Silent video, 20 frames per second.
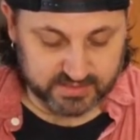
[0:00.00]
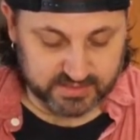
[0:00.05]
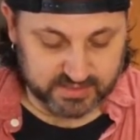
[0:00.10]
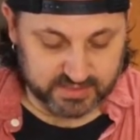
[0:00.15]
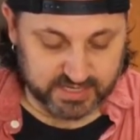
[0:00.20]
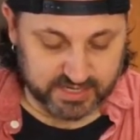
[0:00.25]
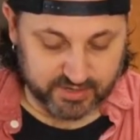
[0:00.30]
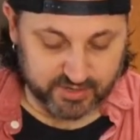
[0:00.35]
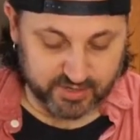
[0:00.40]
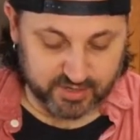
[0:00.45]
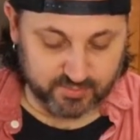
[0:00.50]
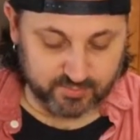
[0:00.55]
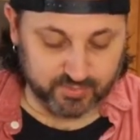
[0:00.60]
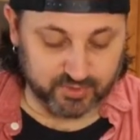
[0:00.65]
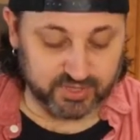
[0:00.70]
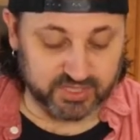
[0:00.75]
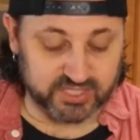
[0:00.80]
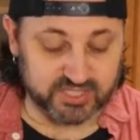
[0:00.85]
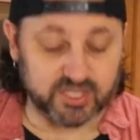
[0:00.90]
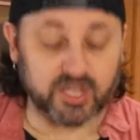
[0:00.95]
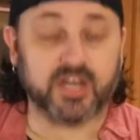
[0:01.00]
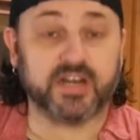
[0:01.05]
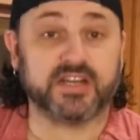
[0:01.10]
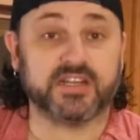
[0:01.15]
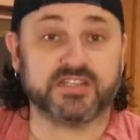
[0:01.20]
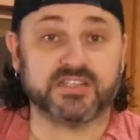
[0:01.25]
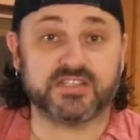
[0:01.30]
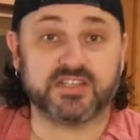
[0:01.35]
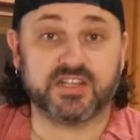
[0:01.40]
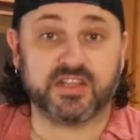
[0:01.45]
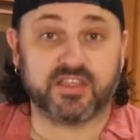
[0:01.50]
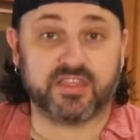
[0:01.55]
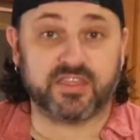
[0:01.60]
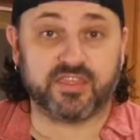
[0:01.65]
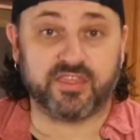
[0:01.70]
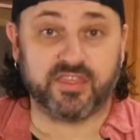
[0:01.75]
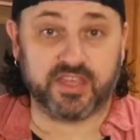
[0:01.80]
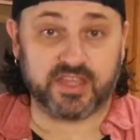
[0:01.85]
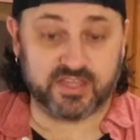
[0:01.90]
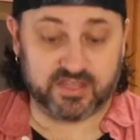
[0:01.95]
Now you can put this on as
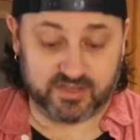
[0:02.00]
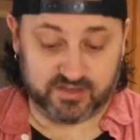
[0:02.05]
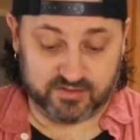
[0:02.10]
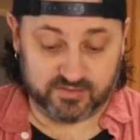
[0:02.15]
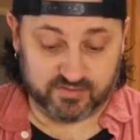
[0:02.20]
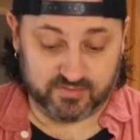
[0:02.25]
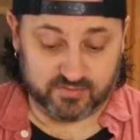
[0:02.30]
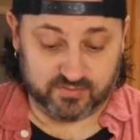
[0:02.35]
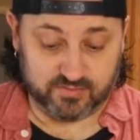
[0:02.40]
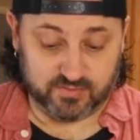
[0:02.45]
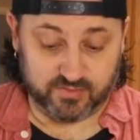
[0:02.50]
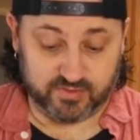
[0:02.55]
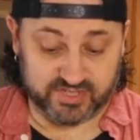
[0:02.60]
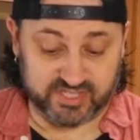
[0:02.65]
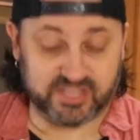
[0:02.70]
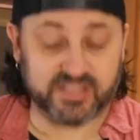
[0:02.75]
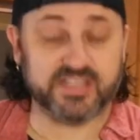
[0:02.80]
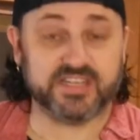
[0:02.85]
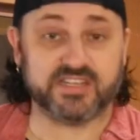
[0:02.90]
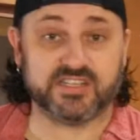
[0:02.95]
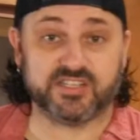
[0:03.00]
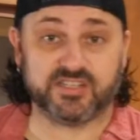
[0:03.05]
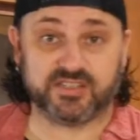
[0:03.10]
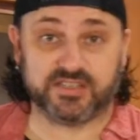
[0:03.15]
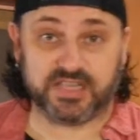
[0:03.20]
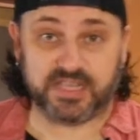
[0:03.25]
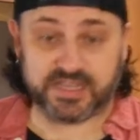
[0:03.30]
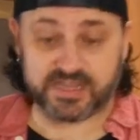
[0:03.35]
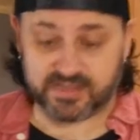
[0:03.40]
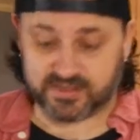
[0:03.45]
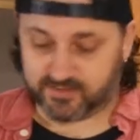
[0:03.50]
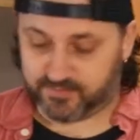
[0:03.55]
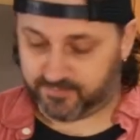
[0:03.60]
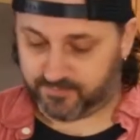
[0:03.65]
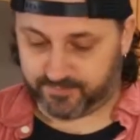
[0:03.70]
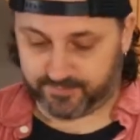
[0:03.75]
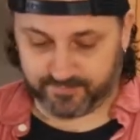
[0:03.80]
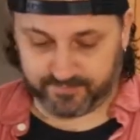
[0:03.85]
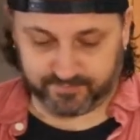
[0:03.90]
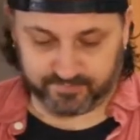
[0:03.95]
thick or as thin as you'd like.
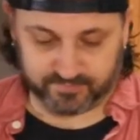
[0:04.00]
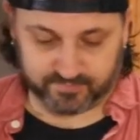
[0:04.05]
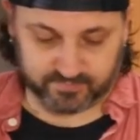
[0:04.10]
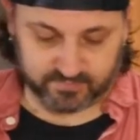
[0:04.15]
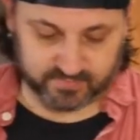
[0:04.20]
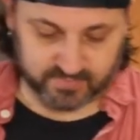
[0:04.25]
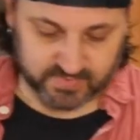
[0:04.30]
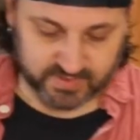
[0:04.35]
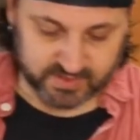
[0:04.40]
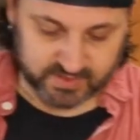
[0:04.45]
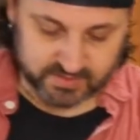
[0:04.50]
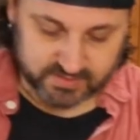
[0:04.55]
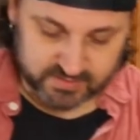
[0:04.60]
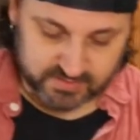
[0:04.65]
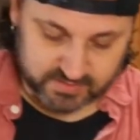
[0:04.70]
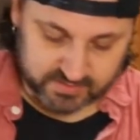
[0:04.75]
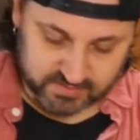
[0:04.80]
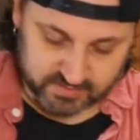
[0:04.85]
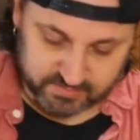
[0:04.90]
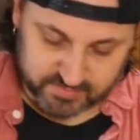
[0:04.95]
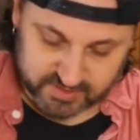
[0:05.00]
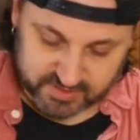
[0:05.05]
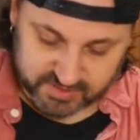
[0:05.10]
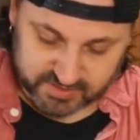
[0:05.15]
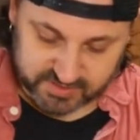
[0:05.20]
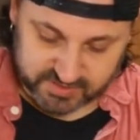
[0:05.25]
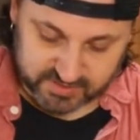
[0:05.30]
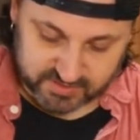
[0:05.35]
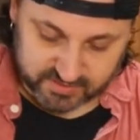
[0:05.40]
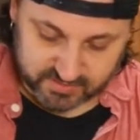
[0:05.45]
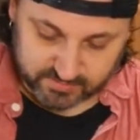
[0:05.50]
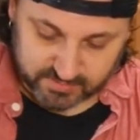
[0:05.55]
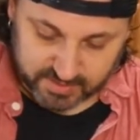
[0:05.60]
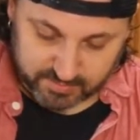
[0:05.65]
I'm just going to start by